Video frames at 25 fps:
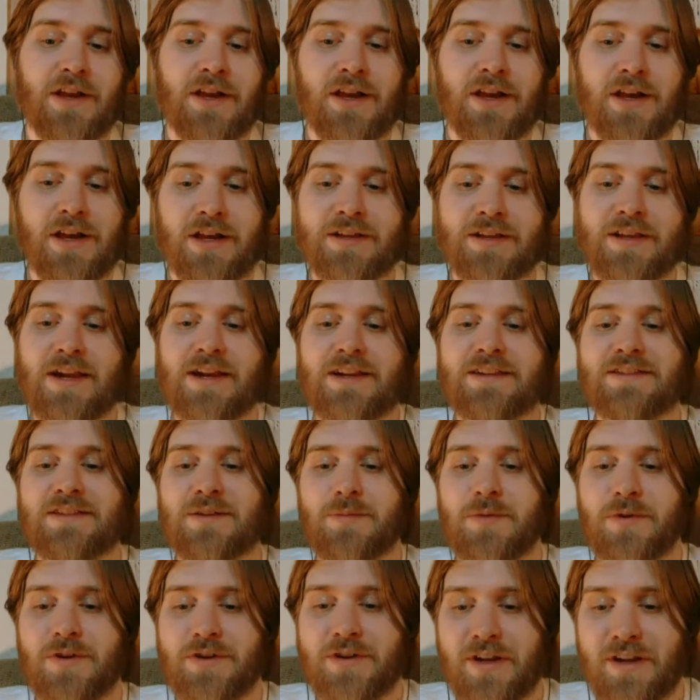Uh, that is
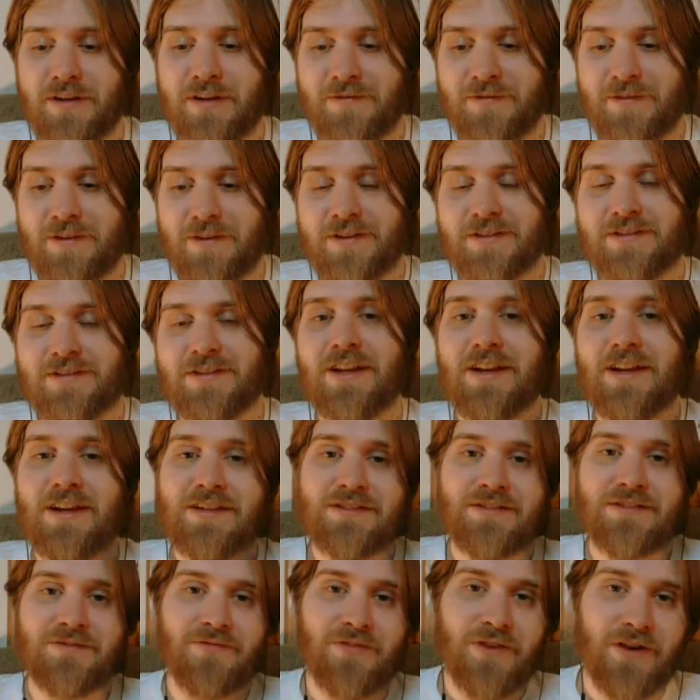up on Netflix. It
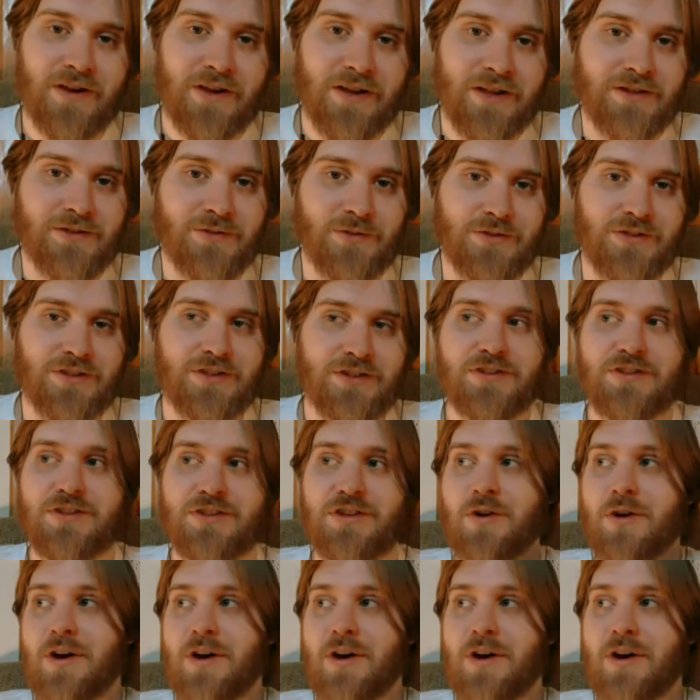is a very interesting show.